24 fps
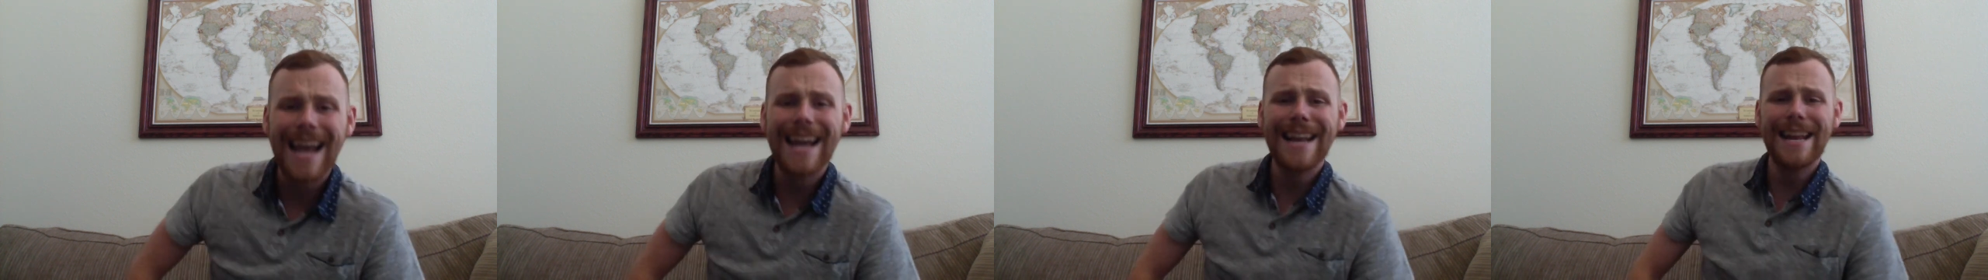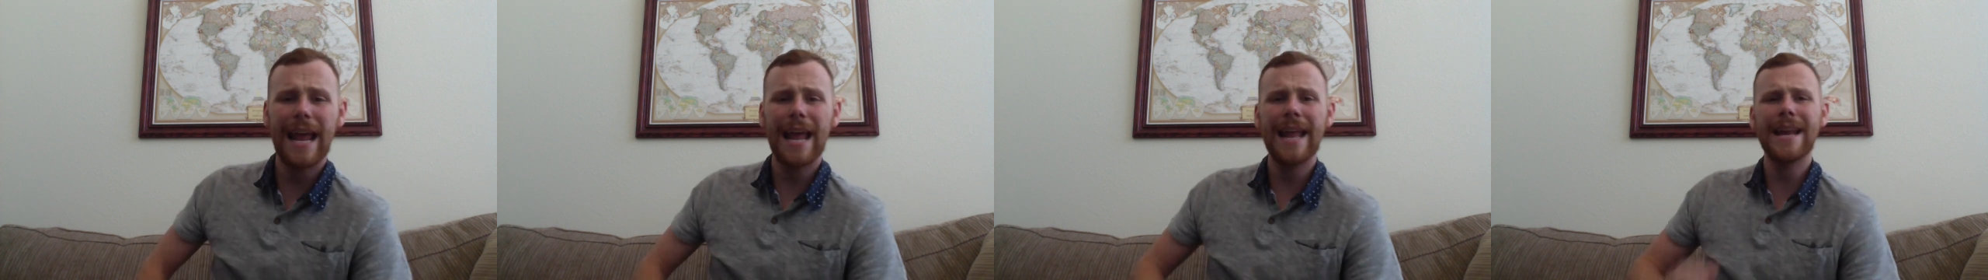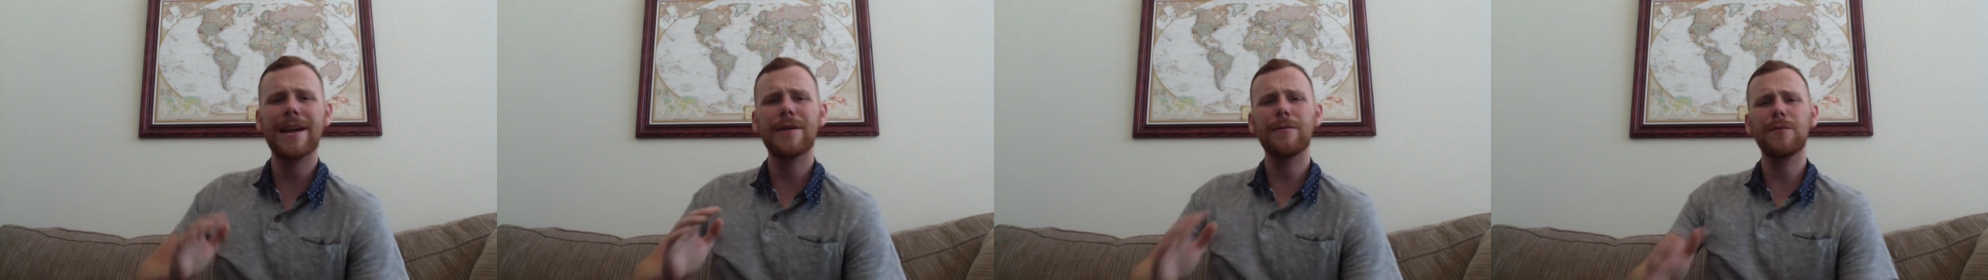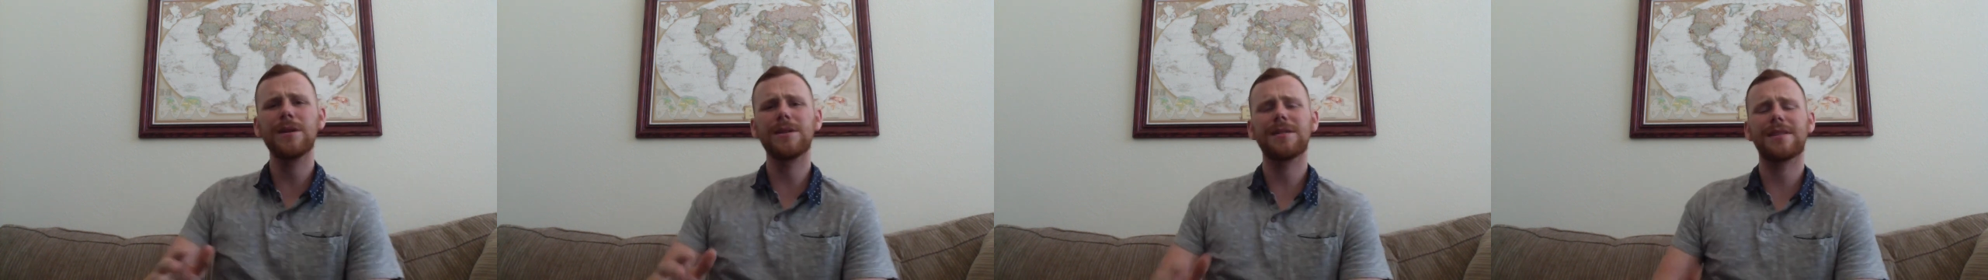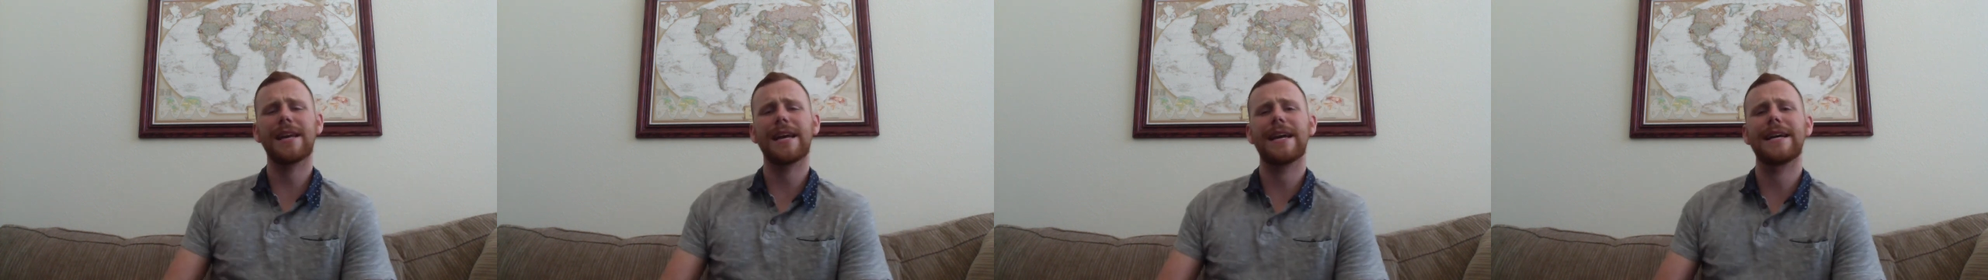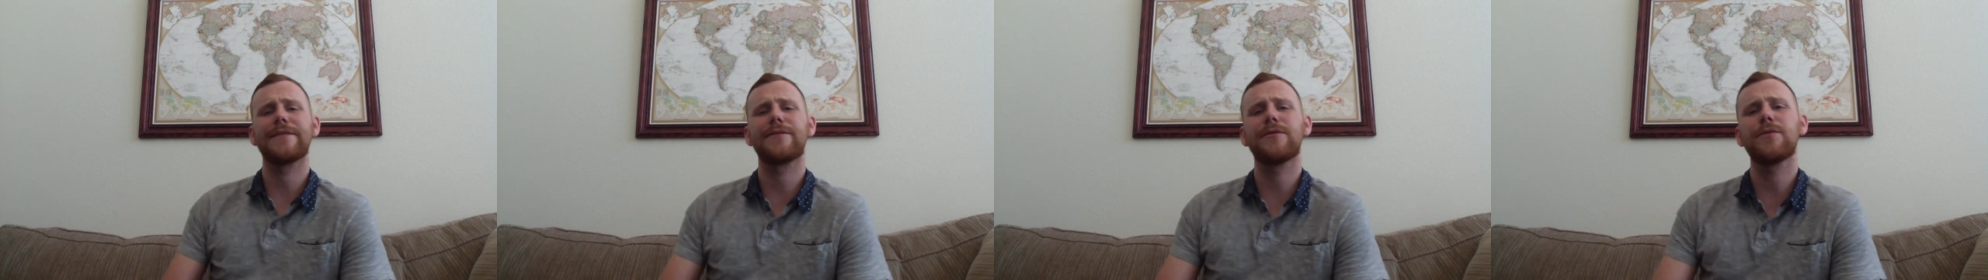And I will
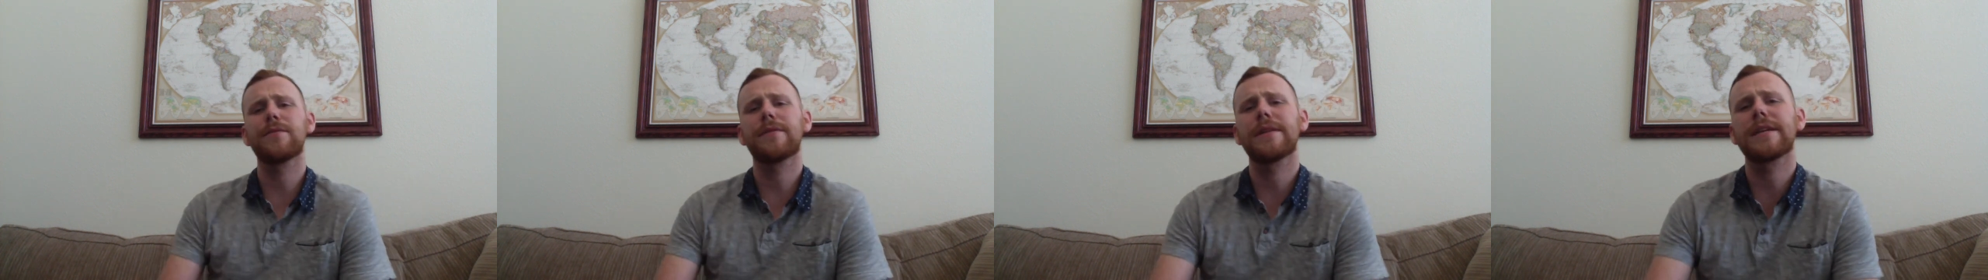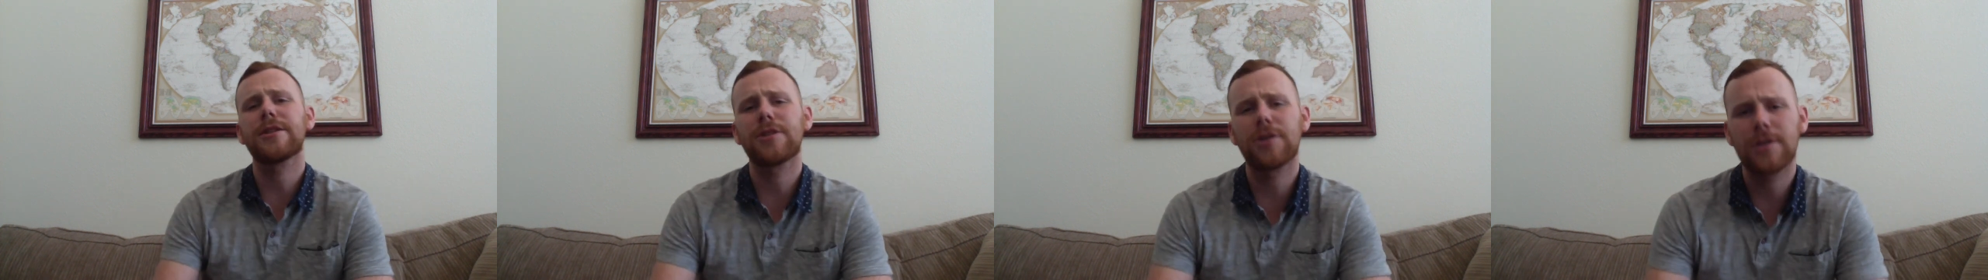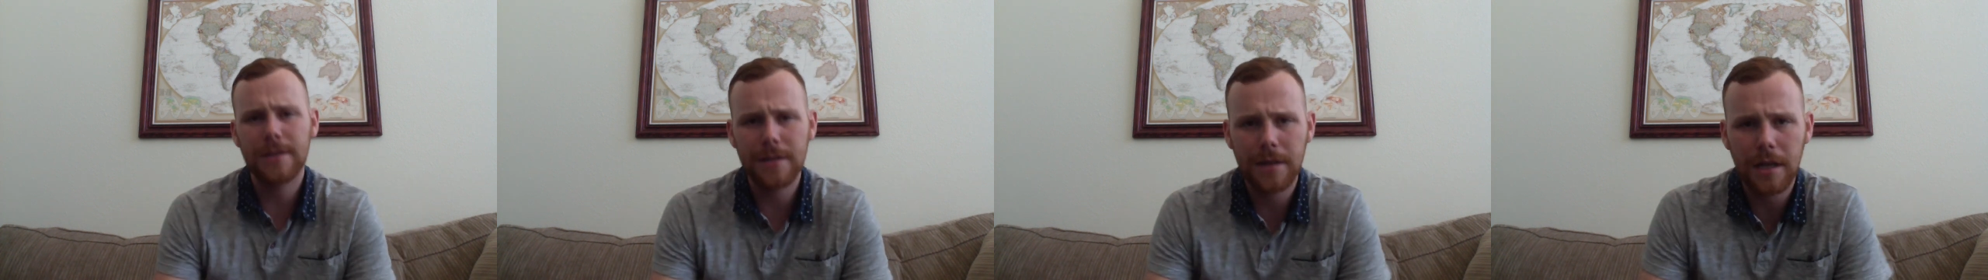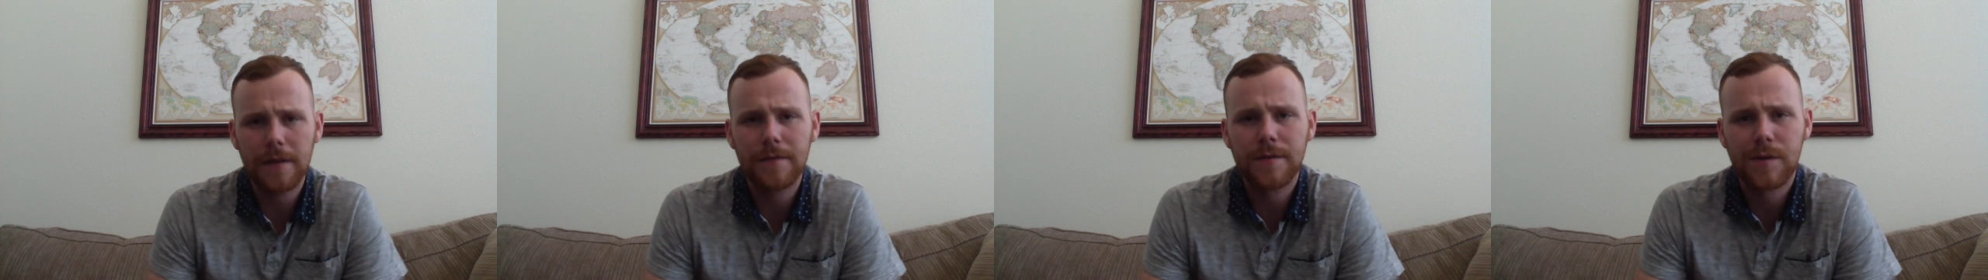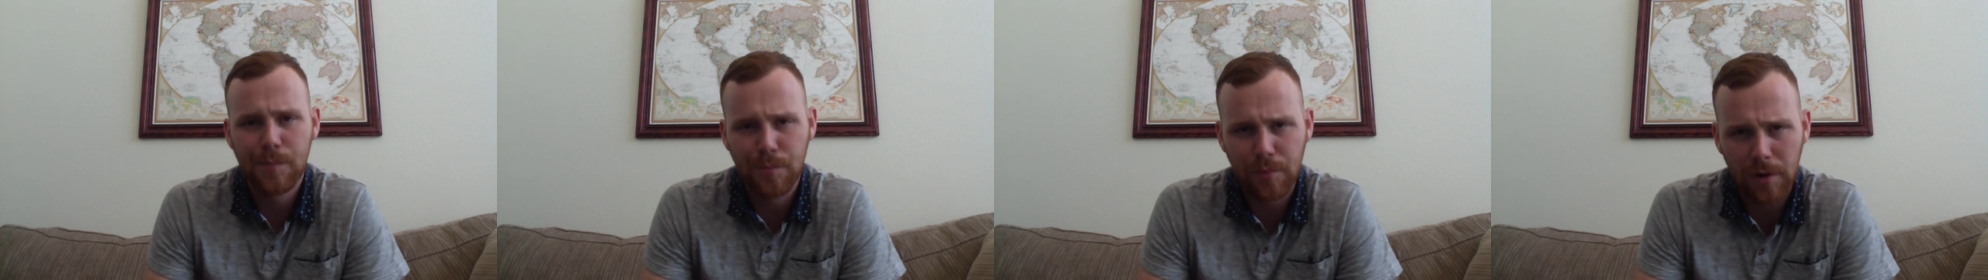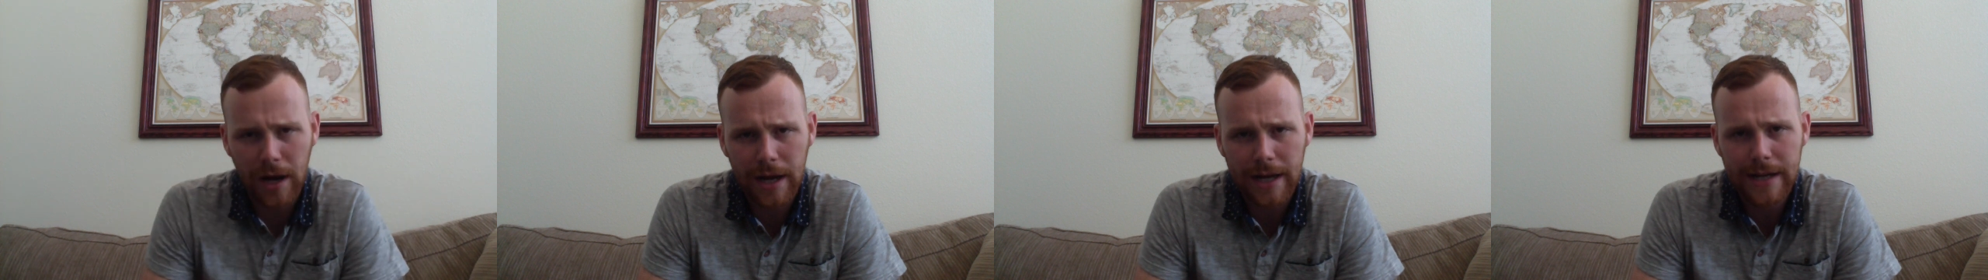say, I do think she loves
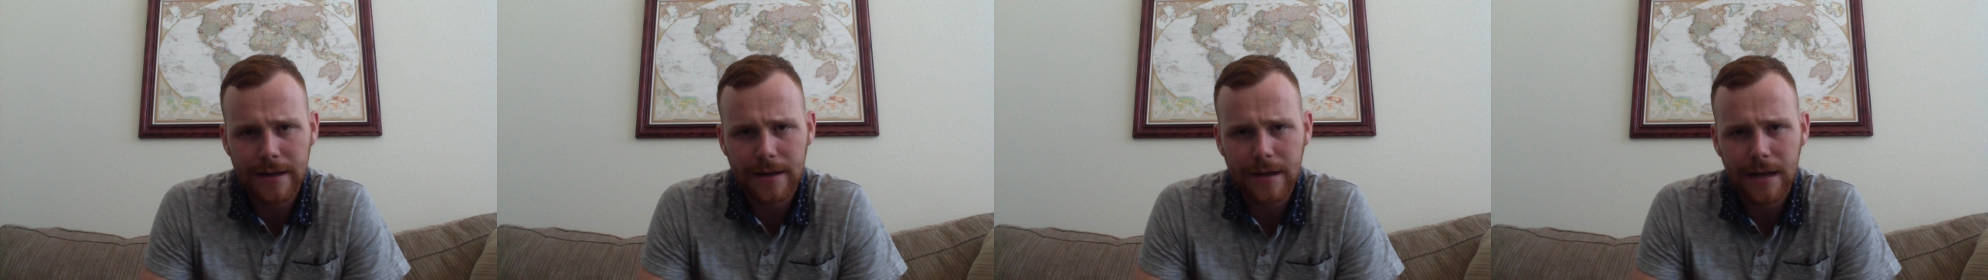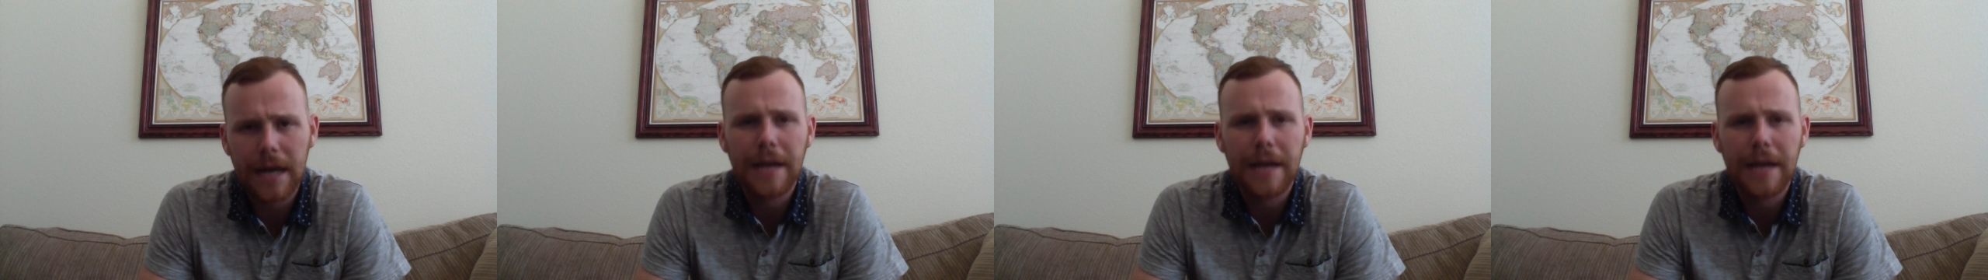Brian.